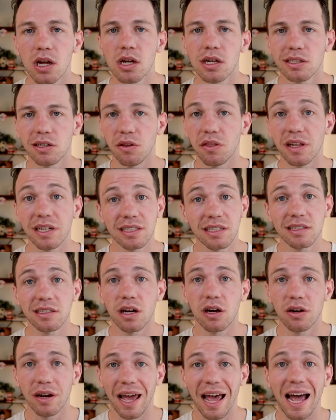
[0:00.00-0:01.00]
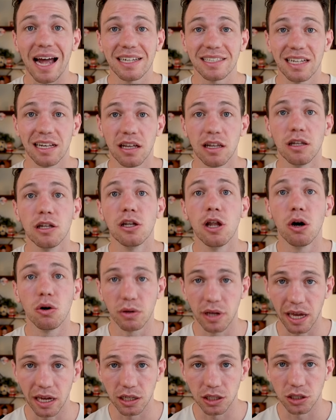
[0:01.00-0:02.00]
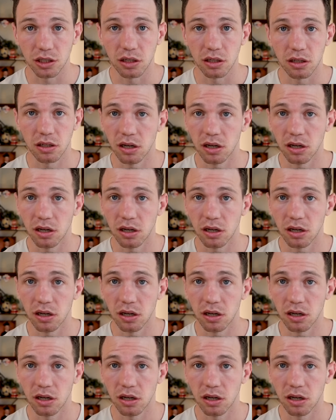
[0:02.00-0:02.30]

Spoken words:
So this is called asset location,